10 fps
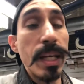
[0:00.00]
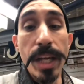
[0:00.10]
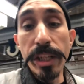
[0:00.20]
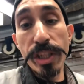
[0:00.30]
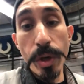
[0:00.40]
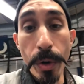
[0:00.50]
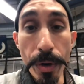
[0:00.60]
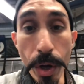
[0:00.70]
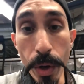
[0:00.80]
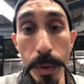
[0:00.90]
yes or
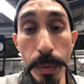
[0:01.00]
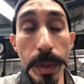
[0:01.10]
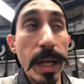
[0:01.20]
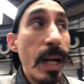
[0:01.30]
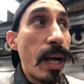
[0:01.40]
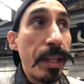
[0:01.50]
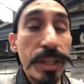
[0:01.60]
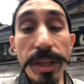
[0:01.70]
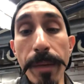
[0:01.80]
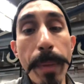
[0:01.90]
no on a
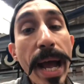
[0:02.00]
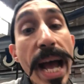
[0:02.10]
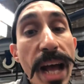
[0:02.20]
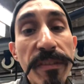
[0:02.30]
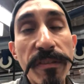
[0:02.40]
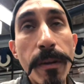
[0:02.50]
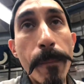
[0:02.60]
certain path